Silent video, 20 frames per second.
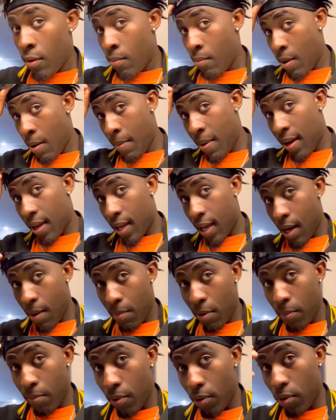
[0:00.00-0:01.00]
Man, my
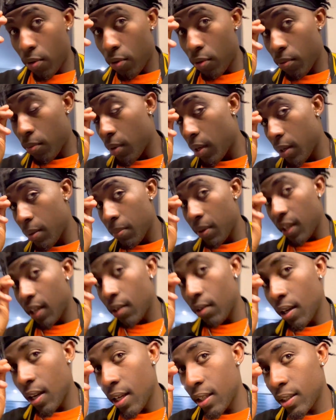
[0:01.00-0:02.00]
camera broke. Man, but ain't
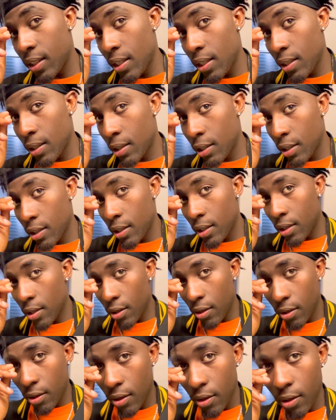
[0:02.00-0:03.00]
gonna still look good
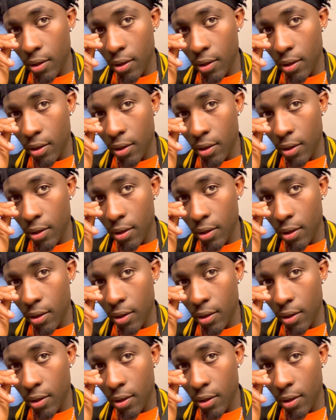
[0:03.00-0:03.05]
though.